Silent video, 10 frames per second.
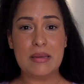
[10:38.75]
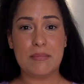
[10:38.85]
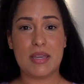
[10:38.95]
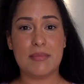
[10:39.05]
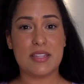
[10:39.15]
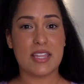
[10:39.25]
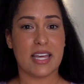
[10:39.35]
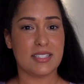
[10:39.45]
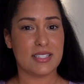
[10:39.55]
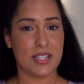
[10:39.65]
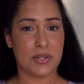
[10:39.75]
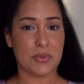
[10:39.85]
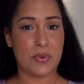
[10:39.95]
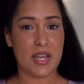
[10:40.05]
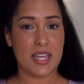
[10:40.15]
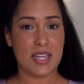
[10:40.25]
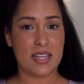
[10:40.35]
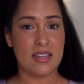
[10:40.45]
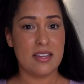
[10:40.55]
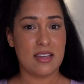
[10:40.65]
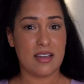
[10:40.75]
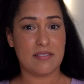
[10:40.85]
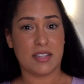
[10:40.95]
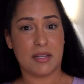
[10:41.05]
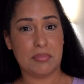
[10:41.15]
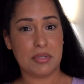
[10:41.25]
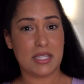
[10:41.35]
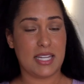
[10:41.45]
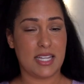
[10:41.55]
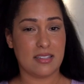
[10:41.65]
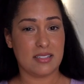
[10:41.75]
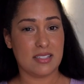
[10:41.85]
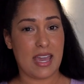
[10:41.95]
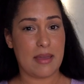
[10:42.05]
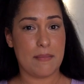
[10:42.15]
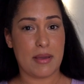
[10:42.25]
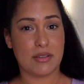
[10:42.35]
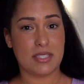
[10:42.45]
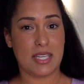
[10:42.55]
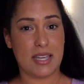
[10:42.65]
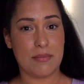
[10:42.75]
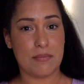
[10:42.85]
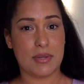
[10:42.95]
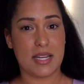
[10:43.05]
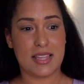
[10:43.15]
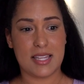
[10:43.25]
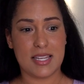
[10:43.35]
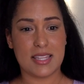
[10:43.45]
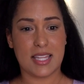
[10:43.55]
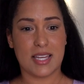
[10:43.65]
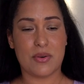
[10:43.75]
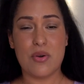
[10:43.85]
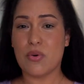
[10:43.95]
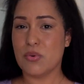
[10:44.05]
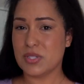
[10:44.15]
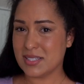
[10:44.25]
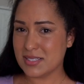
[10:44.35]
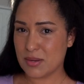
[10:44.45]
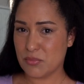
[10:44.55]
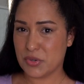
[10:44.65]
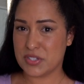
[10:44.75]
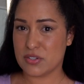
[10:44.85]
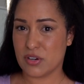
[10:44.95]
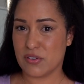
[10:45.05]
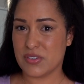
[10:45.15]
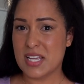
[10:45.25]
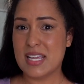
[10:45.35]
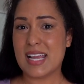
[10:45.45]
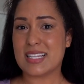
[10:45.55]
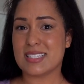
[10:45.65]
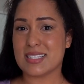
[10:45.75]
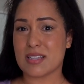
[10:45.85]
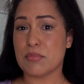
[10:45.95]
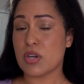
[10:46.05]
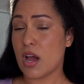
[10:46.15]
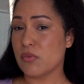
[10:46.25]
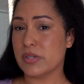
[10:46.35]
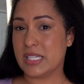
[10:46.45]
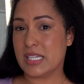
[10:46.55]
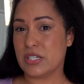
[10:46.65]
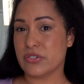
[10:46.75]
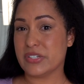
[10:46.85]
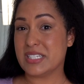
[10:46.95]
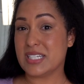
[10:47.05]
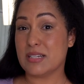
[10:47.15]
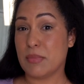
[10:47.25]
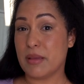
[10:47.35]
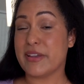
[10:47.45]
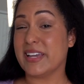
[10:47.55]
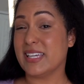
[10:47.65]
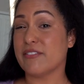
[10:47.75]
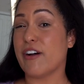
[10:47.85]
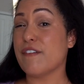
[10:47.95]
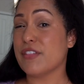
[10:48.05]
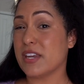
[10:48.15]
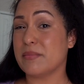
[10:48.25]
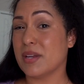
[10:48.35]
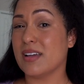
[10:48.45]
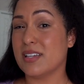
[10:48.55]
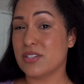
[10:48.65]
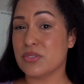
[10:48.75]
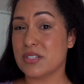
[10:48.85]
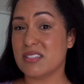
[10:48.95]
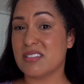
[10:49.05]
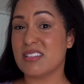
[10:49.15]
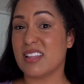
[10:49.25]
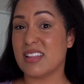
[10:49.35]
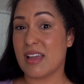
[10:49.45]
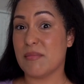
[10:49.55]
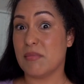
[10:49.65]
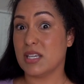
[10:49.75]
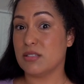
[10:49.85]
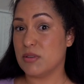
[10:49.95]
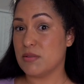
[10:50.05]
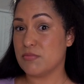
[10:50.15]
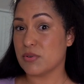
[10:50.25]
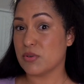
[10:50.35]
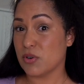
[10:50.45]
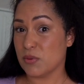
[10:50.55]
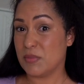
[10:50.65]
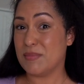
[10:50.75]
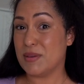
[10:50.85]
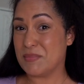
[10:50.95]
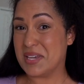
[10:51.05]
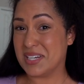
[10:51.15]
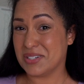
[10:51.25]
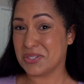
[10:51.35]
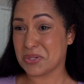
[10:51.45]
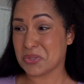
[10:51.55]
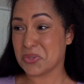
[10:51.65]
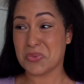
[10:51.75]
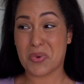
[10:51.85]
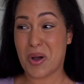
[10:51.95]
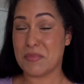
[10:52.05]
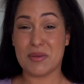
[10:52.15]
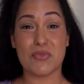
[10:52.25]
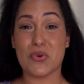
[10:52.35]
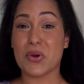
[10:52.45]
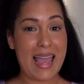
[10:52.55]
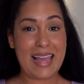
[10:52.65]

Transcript: Maybe that's their way of like playing this cat and mouse game. But I think that since I'm reserved and since I'm not really interested, and maybe I give off that I'm not interested, that that makes people, or maybe men in general, want me more.